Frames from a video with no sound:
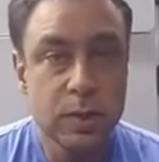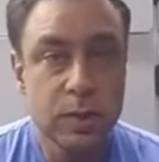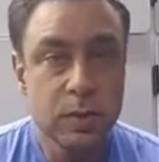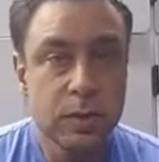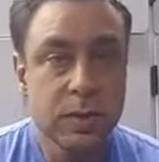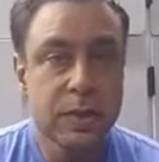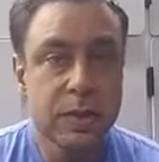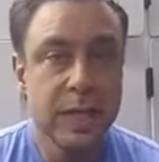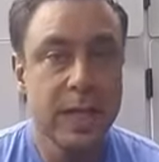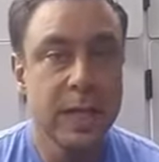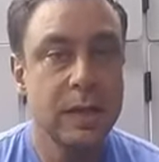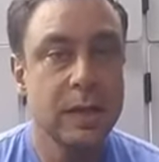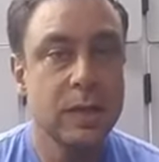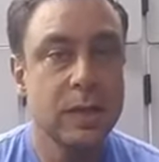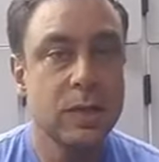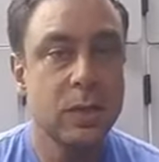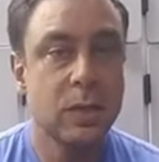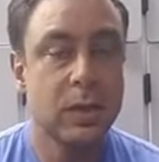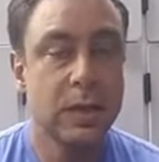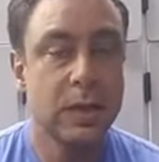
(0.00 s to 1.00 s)
you do
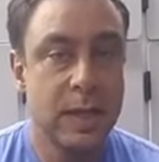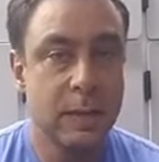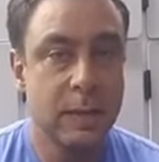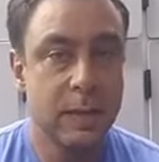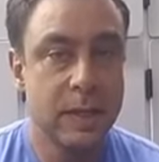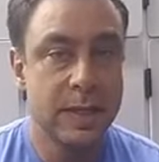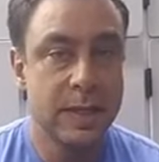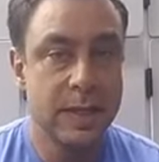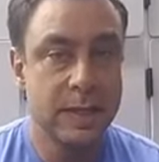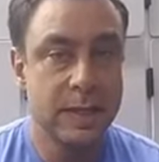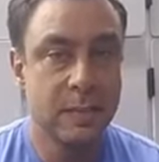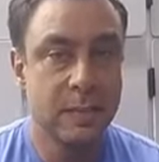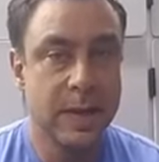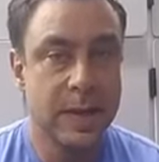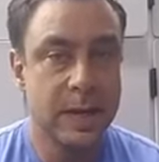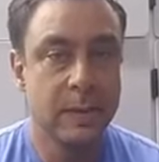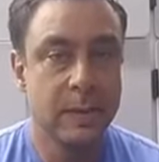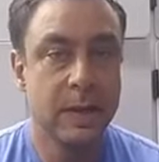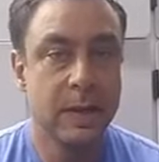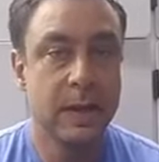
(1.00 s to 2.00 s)
singles or doubles as a
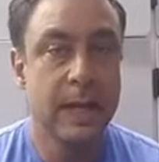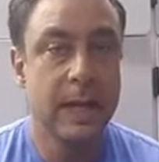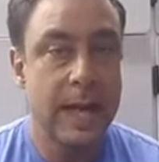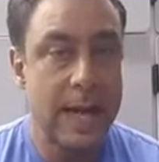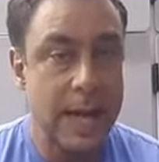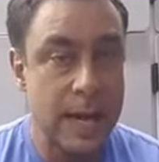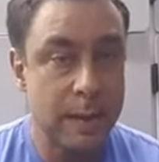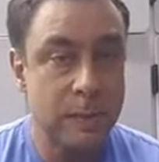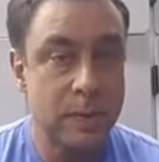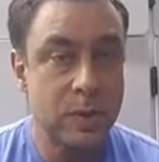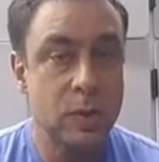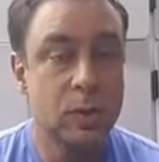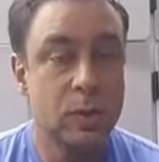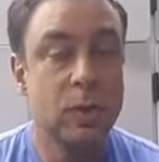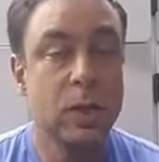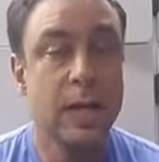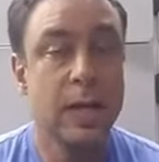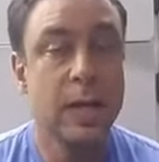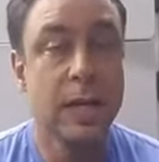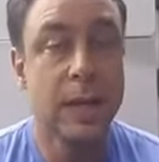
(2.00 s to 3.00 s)
bodybuilder?
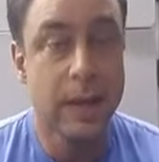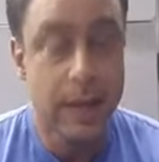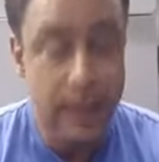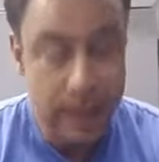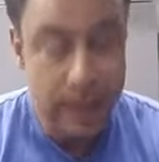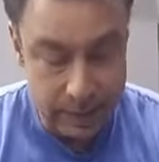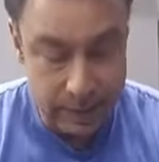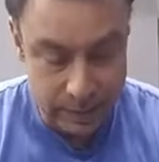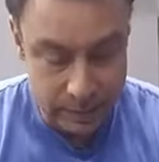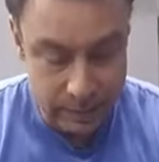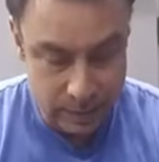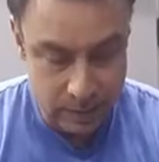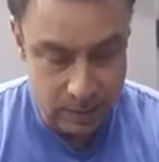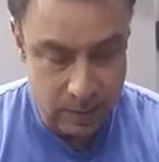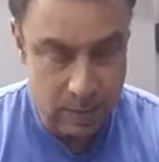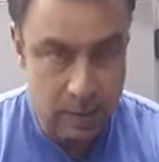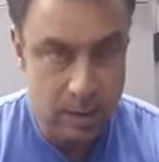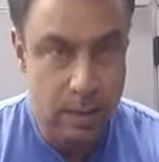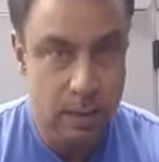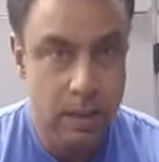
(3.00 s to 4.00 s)
Absolutely not,
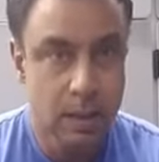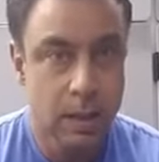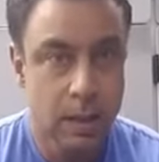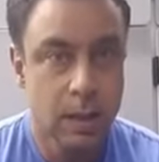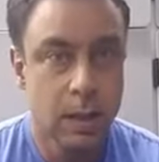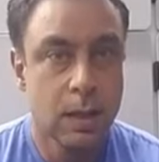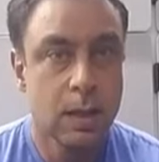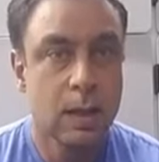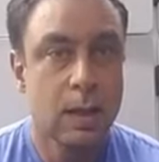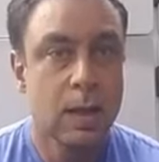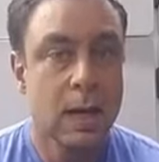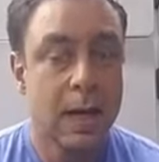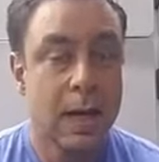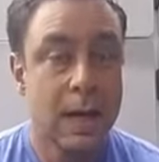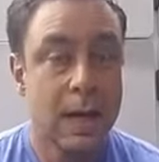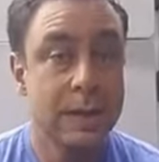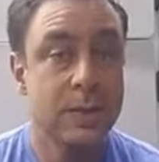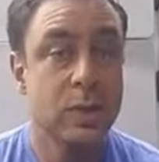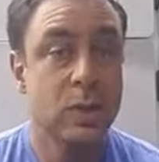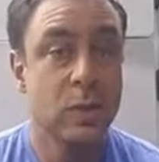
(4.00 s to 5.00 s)

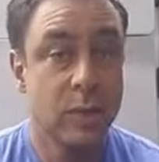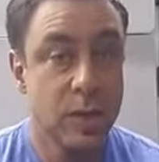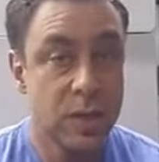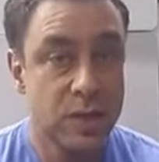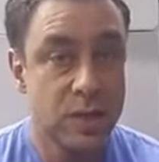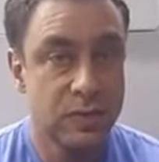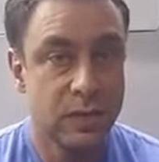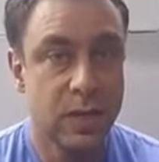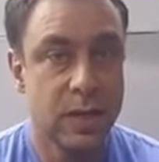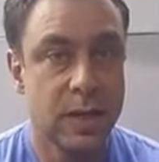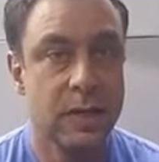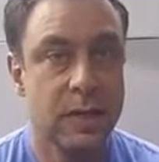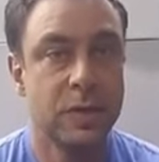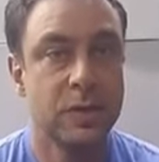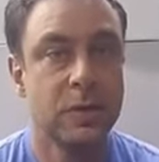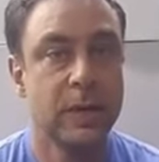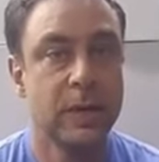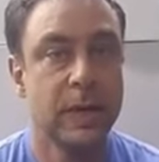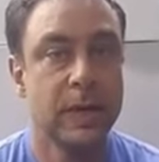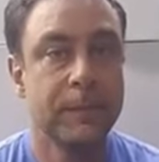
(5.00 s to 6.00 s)
unless you wish for an
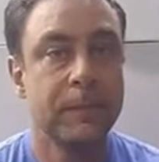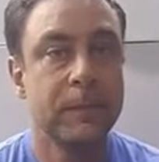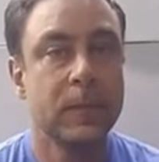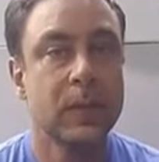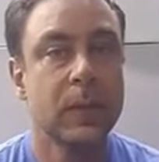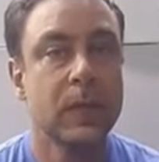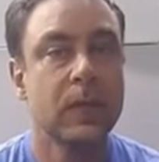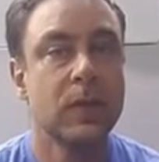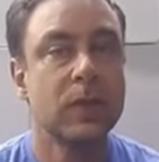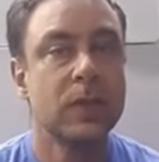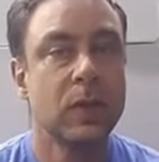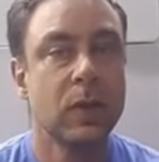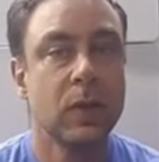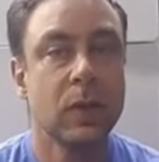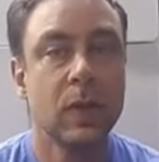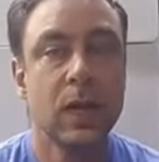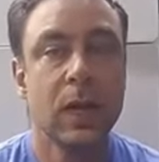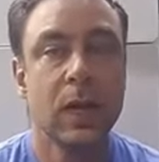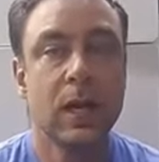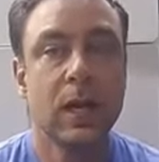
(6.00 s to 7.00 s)
injury.
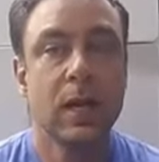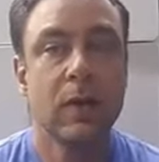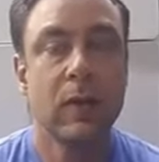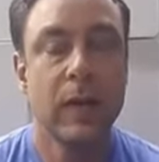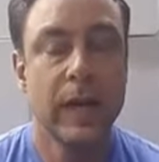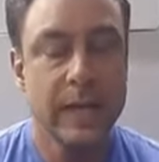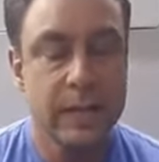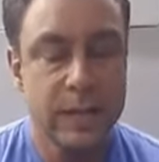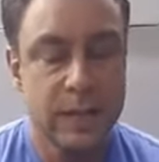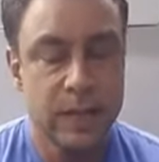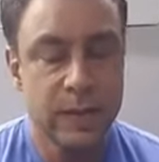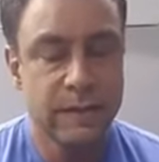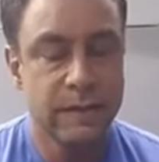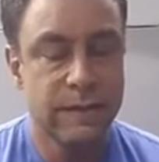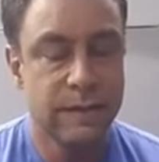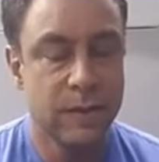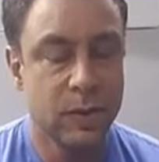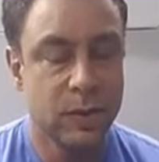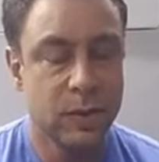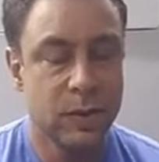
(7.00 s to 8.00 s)
So when I see
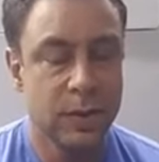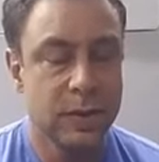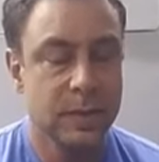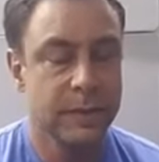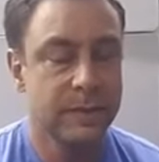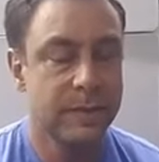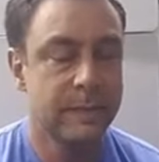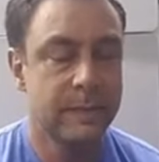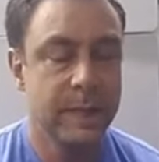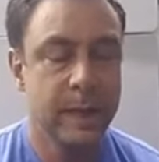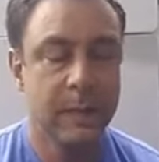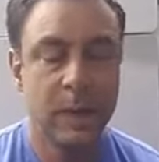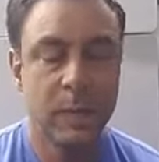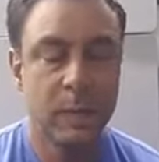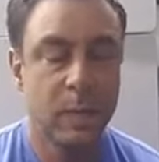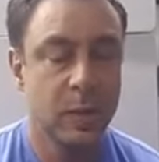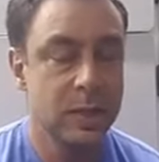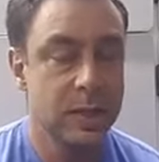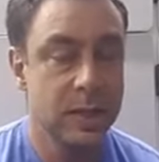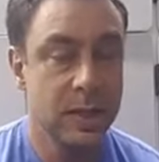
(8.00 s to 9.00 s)
photos of people,
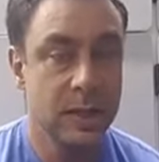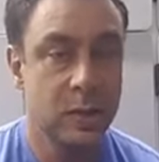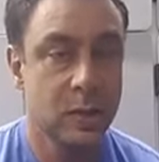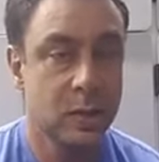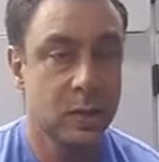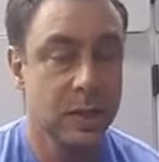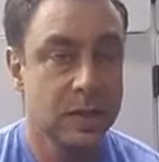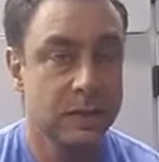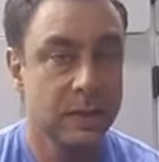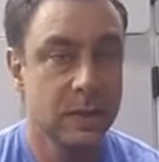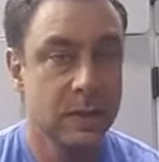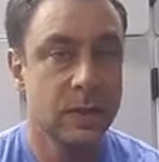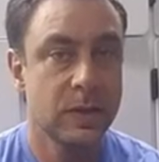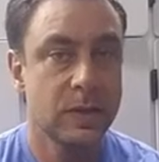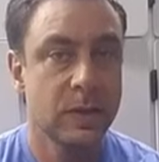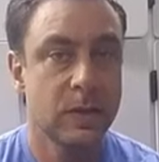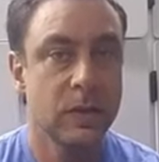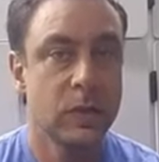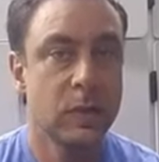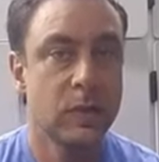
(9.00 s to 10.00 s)
mostly at CrossFit or
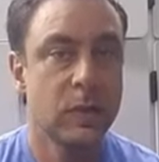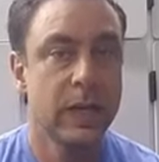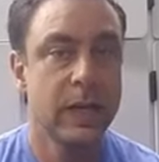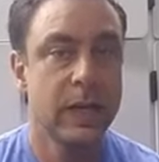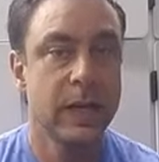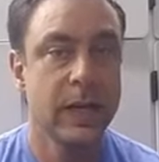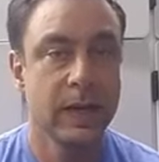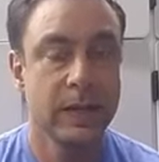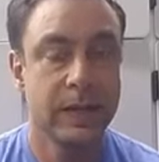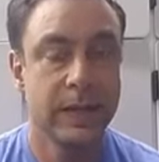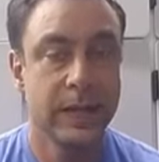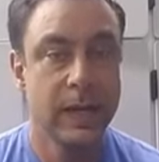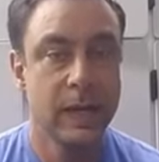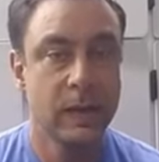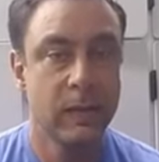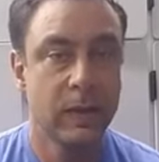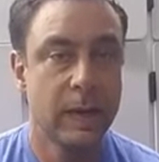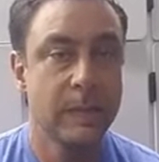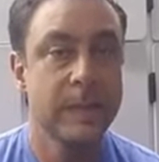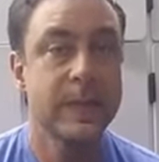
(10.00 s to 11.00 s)
so, doing their
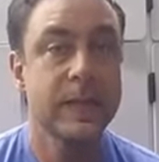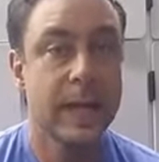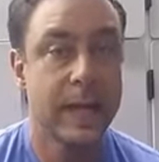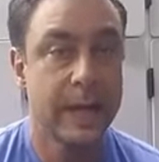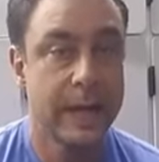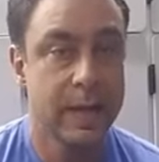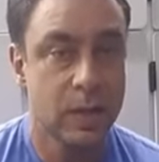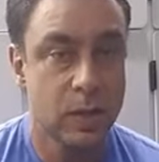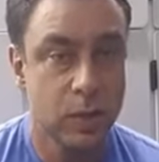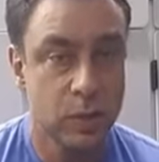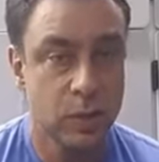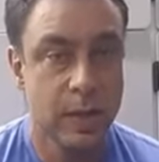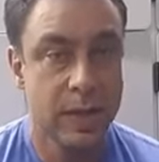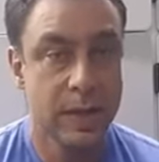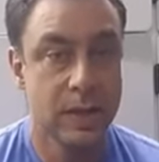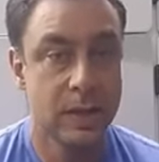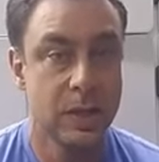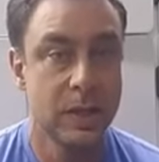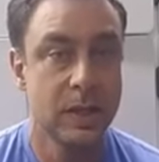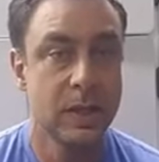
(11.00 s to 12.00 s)
single reps, I
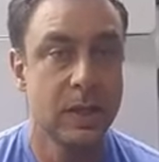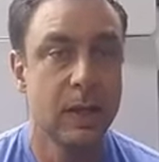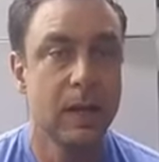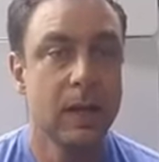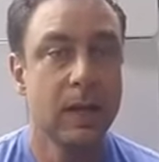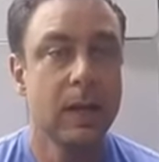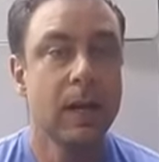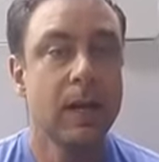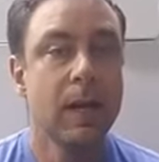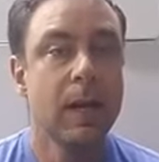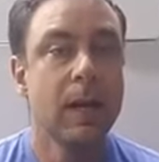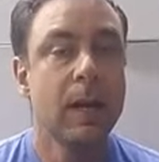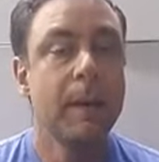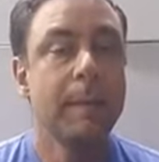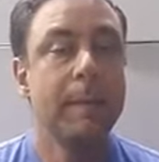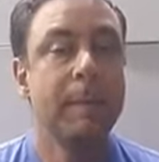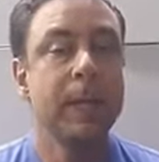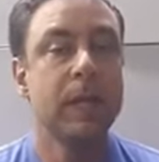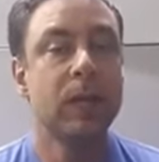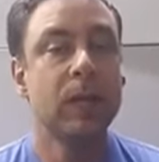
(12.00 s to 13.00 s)
cringe.
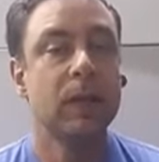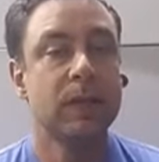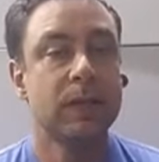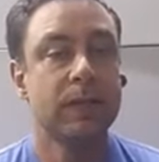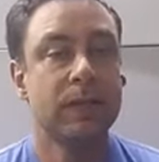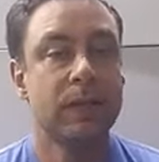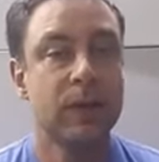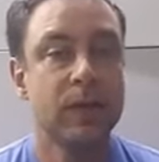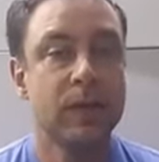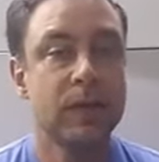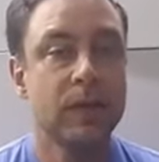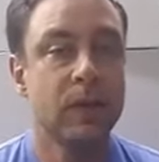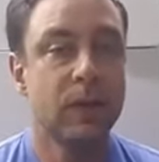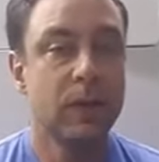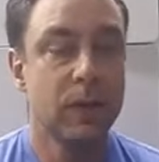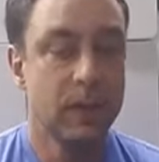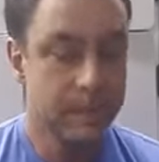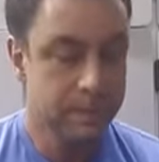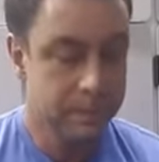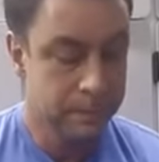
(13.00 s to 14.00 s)
Because first of
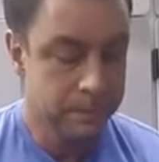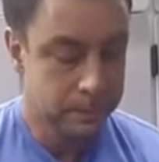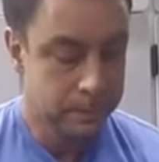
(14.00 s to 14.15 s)
all,